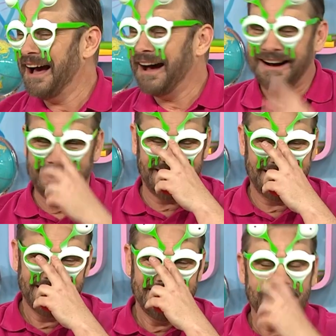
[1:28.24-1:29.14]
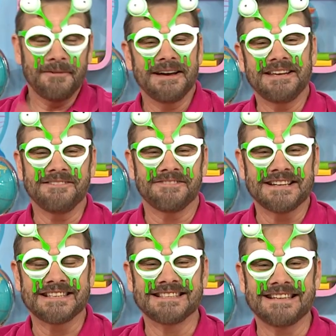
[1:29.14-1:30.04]
Oh, making
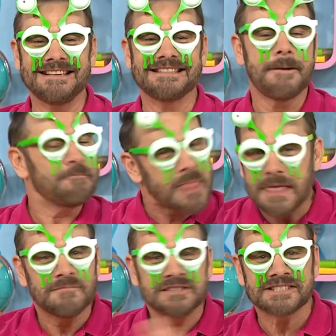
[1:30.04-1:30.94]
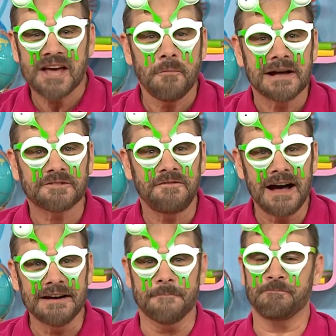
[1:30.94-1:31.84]
faces is so much
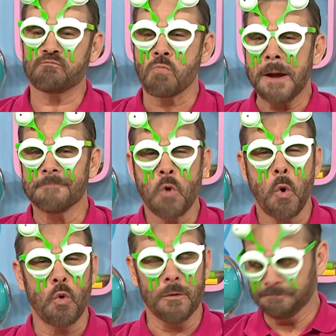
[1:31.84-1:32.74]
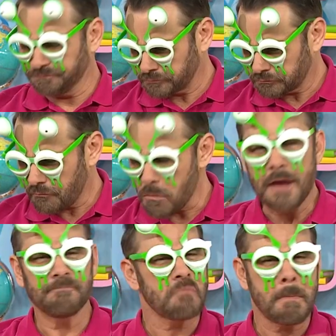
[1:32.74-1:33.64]
fun. Ooh.
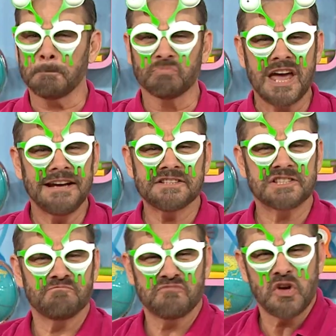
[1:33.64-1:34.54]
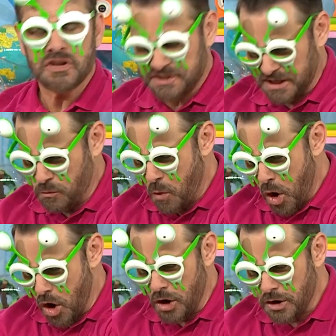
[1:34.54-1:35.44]
And it's thirsty
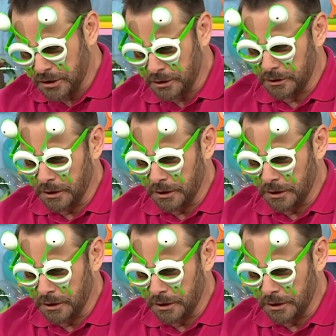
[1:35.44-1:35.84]
work.